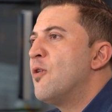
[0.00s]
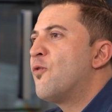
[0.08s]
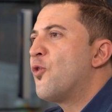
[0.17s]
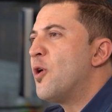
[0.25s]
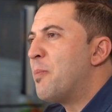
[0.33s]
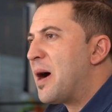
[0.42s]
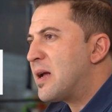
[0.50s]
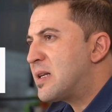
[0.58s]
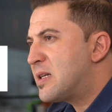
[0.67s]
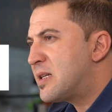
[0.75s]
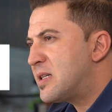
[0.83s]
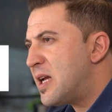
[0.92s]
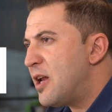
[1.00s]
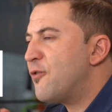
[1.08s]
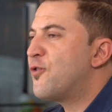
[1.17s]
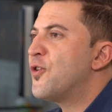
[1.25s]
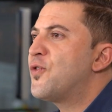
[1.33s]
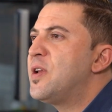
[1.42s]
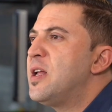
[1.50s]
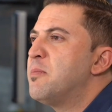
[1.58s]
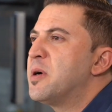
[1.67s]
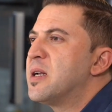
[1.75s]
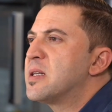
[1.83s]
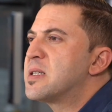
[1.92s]
for about 10-15
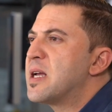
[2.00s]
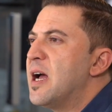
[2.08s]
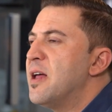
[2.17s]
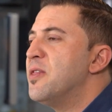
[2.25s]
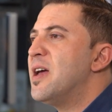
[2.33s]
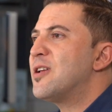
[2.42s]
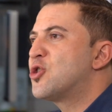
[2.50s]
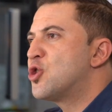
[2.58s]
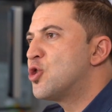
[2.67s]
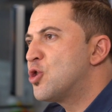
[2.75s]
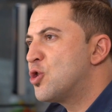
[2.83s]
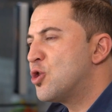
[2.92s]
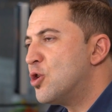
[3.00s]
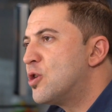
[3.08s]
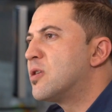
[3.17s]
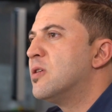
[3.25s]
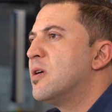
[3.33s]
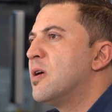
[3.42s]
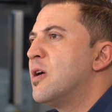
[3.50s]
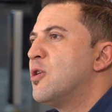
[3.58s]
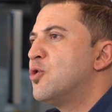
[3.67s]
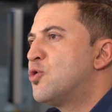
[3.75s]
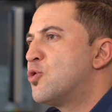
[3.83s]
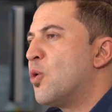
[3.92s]
minutes, and that should
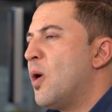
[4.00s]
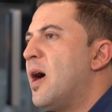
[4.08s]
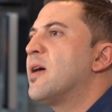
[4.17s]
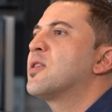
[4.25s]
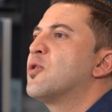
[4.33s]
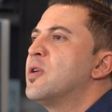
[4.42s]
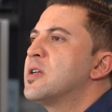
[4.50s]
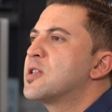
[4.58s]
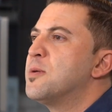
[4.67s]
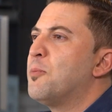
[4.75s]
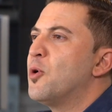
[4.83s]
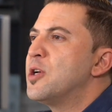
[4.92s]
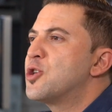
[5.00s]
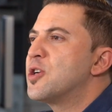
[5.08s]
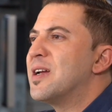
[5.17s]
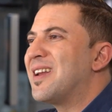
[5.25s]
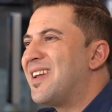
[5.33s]
draw out the rest of the moisture and